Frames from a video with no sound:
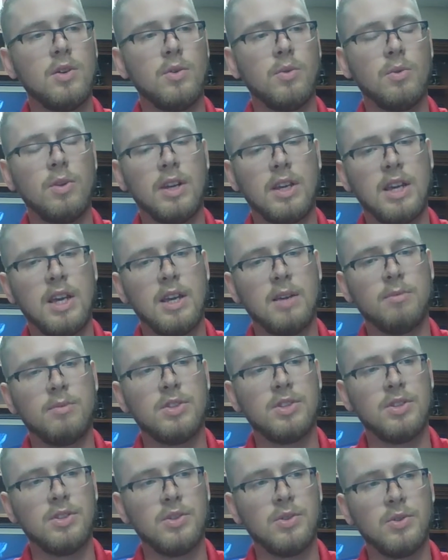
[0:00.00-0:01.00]
when it came
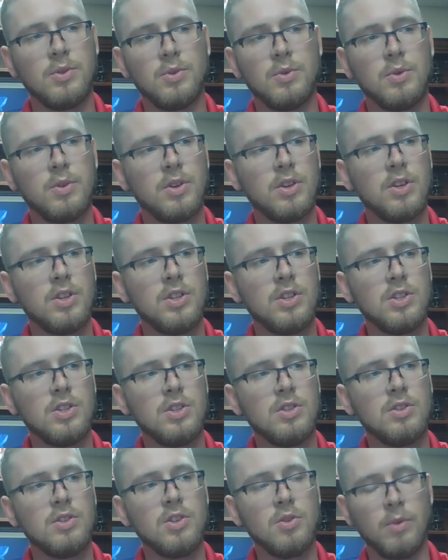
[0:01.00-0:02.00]
to
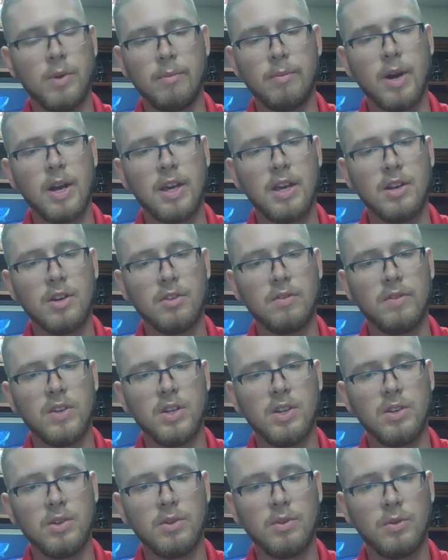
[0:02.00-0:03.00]
doing my
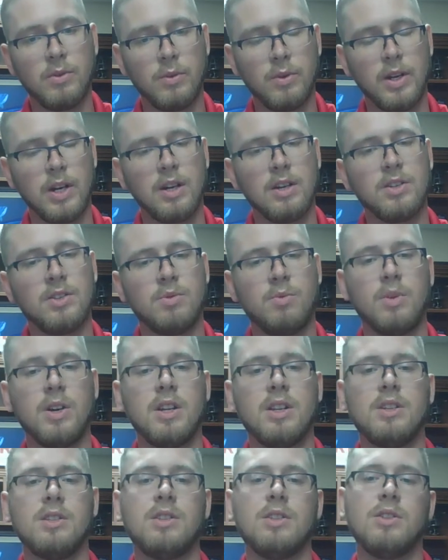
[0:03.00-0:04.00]
interview when I was
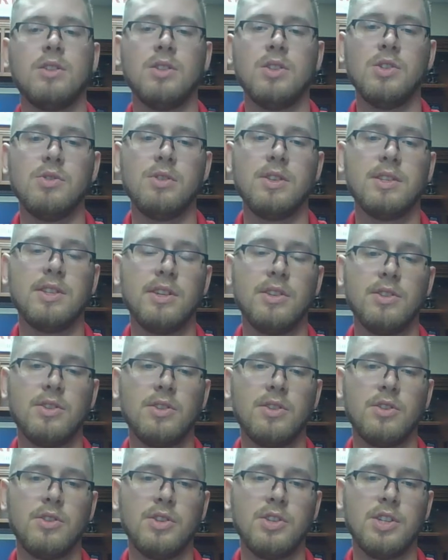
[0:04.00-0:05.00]
wanting to do this
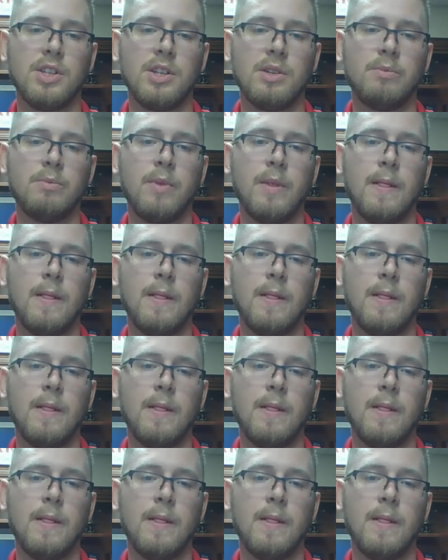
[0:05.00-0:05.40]
internship.